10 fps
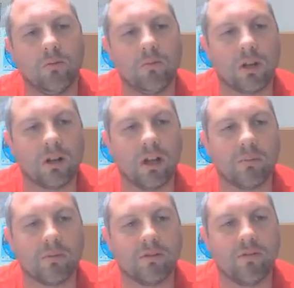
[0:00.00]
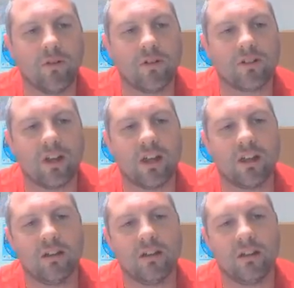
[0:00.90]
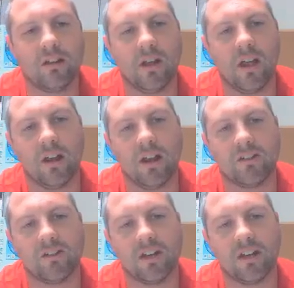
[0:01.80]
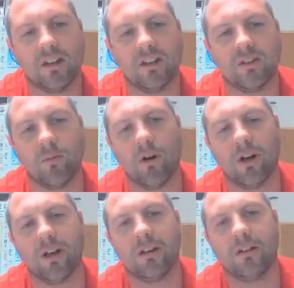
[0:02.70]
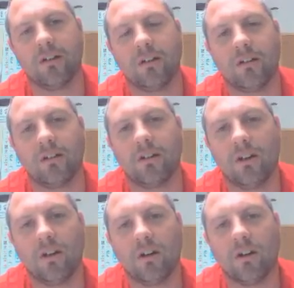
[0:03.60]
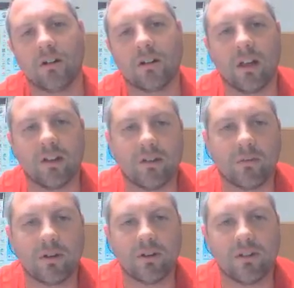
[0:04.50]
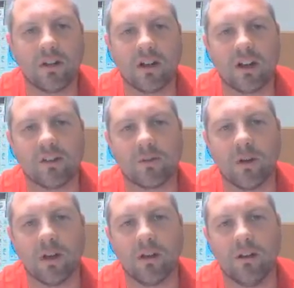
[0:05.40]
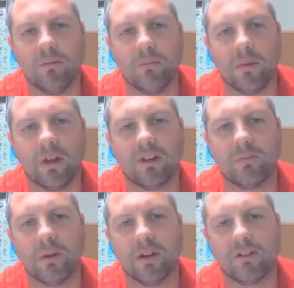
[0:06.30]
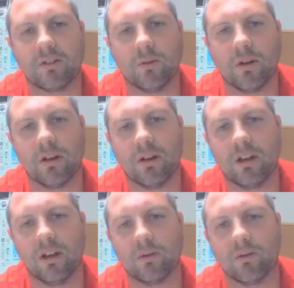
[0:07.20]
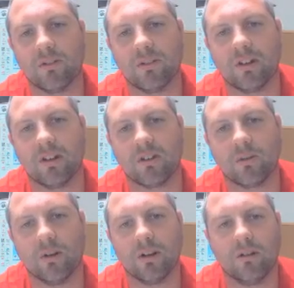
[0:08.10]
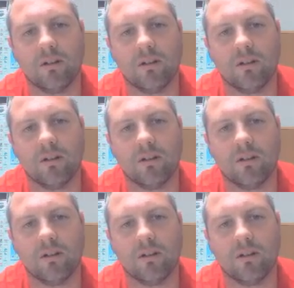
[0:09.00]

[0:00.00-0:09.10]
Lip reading: We're going to label 4 as A, and our C is Y. Okay, so we're going to use our A squared plus B squared equals C squared.